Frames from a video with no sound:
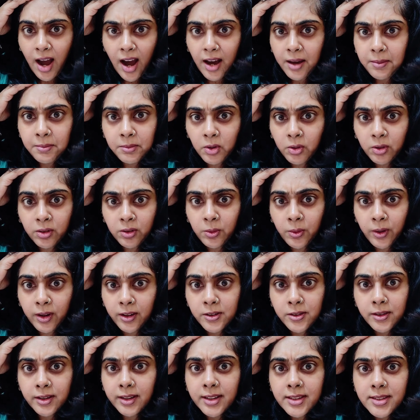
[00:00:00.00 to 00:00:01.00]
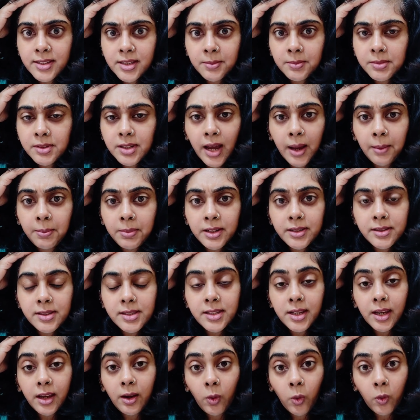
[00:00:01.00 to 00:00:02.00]
I'm not going to let some tablets
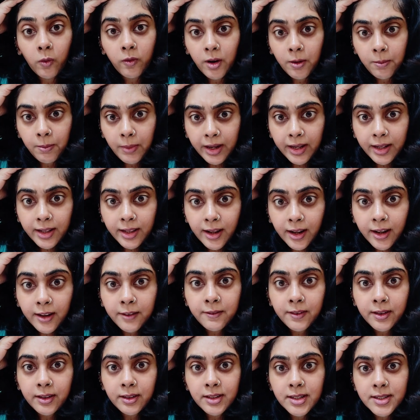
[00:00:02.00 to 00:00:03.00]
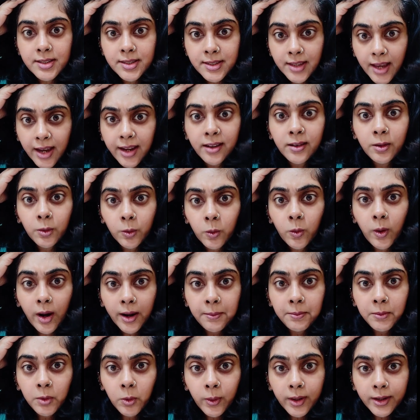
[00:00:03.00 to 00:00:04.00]
take over my life and decide who
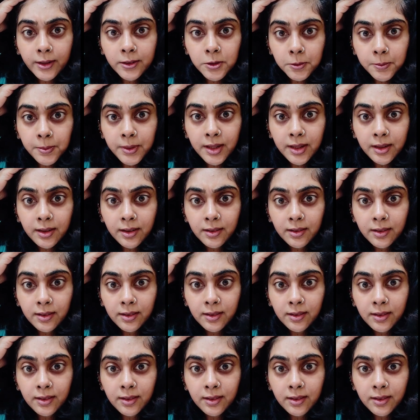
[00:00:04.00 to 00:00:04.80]
I'm going to be.